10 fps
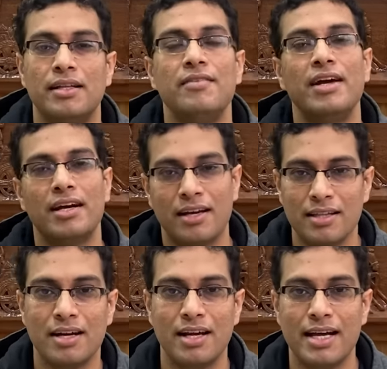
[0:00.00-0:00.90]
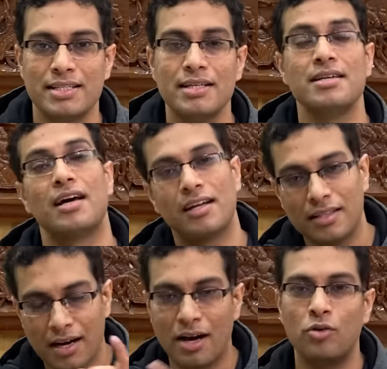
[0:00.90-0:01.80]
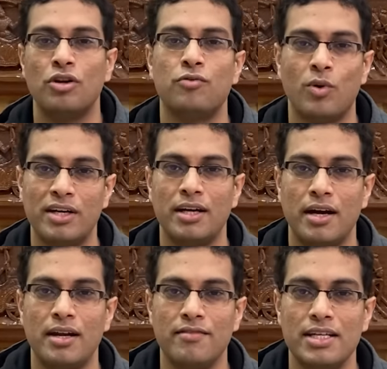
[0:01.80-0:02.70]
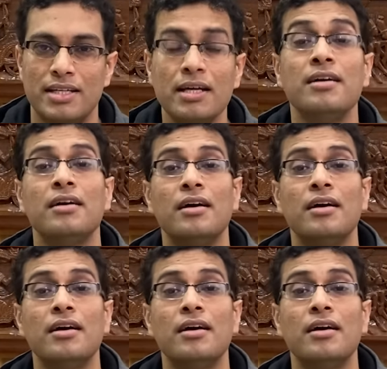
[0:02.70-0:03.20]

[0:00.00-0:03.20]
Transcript: Then we had another crisis, another round of quantitative easing,